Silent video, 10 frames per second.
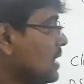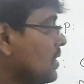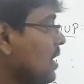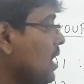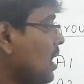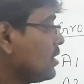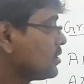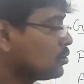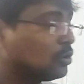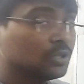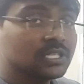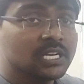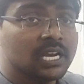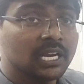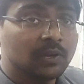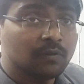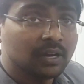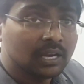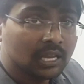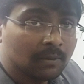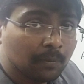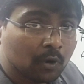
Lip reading: the associativity